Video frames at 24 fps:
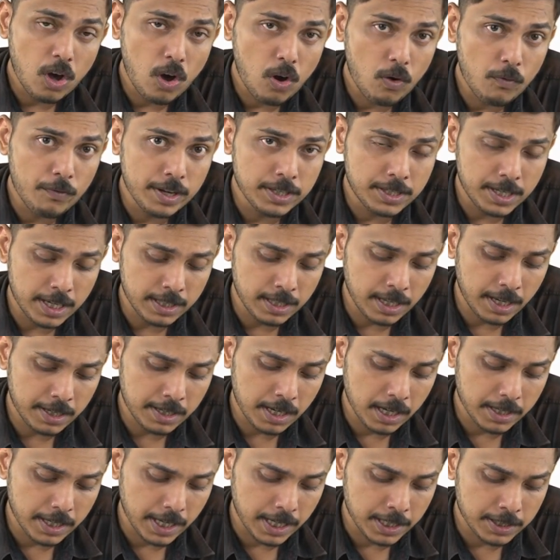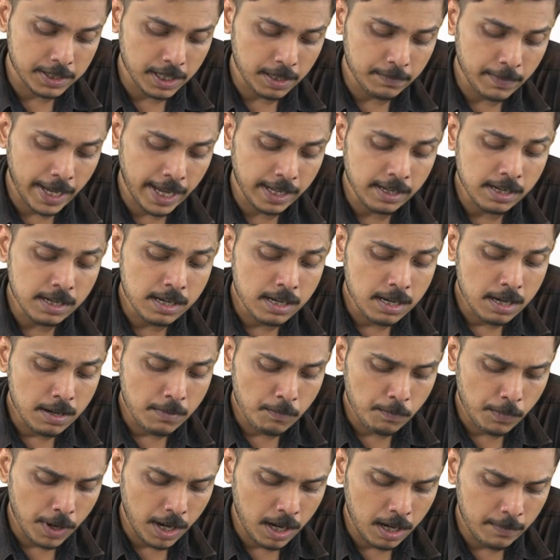Vijayanagara Kingdom and
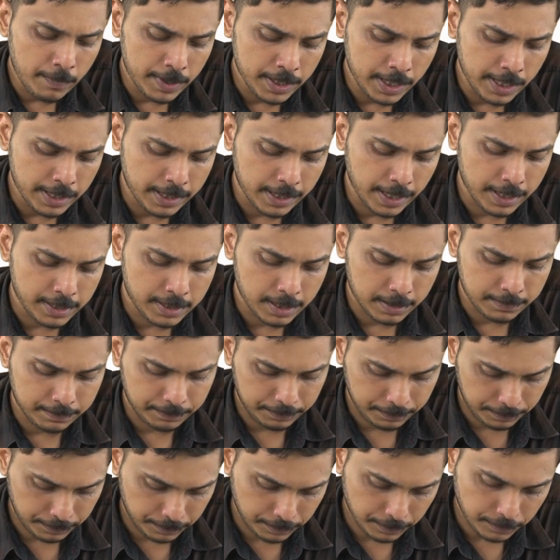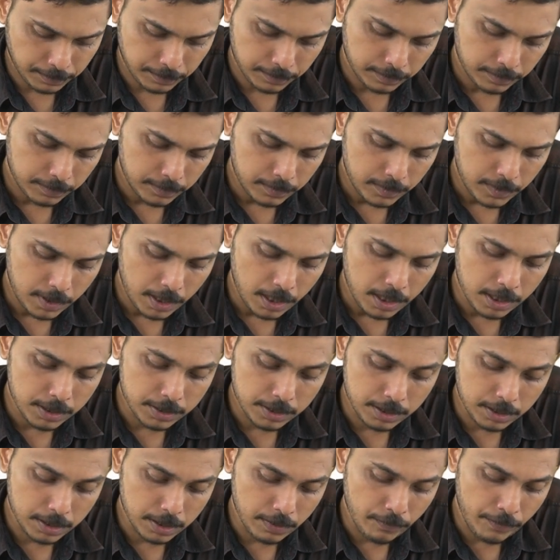Bahmani Kingdom.
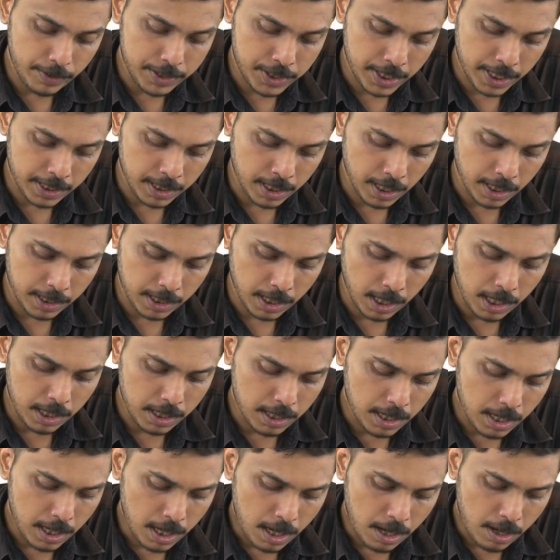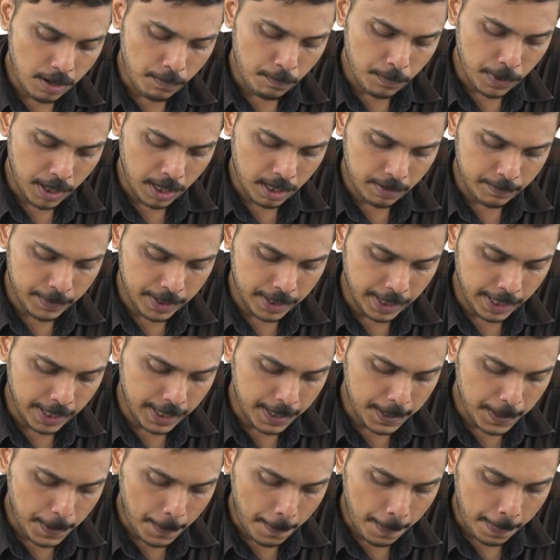Vijayanagara,
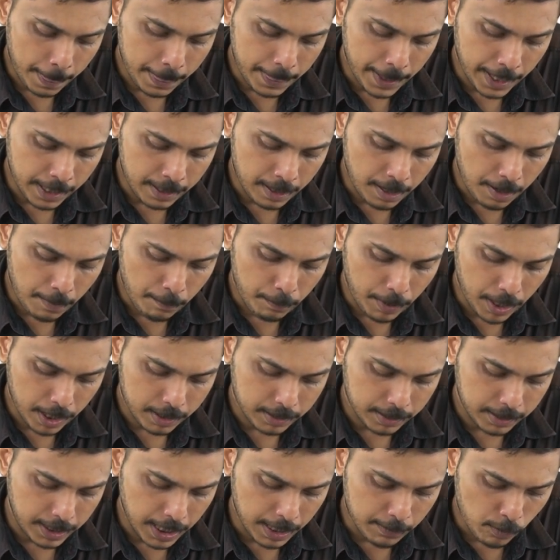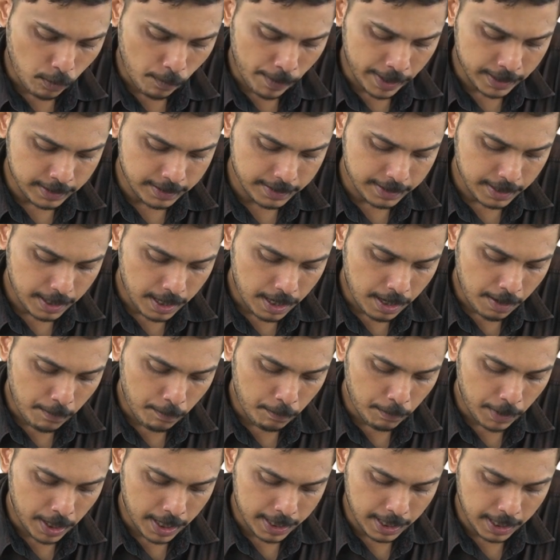Bahmani, then Bhakti movements,
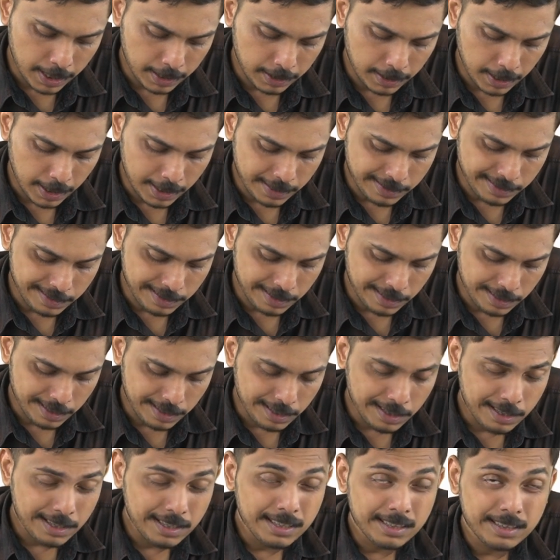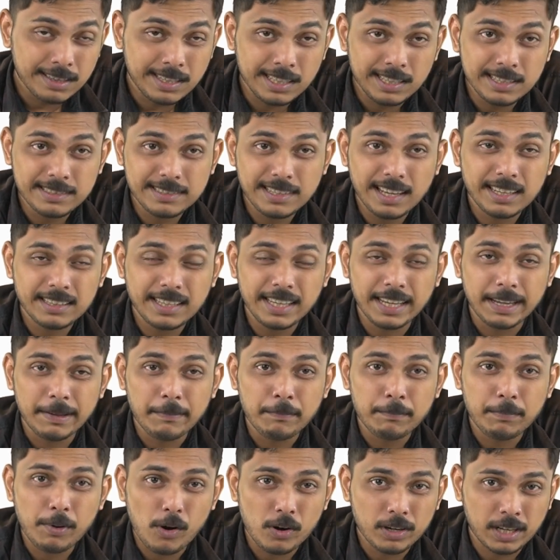Marathas. These are the
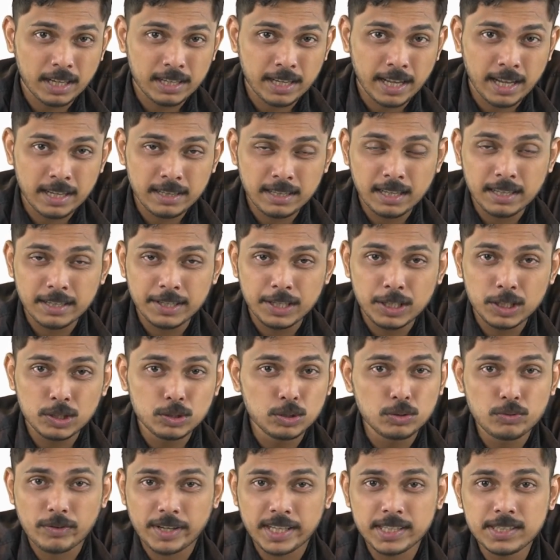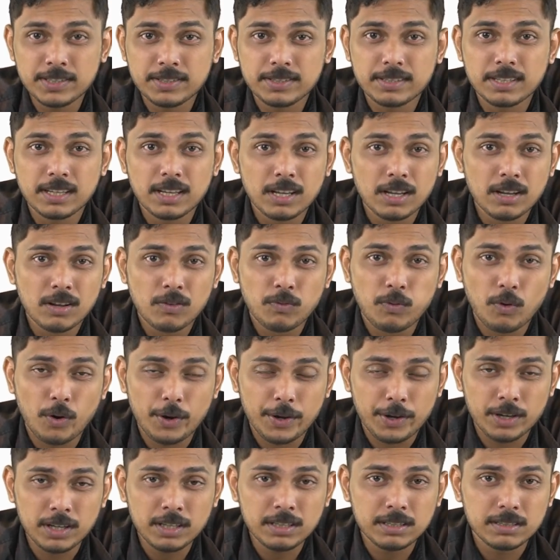important and the new trends for
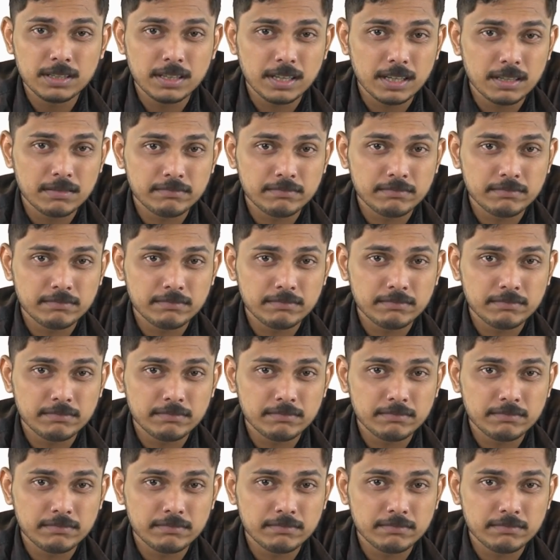your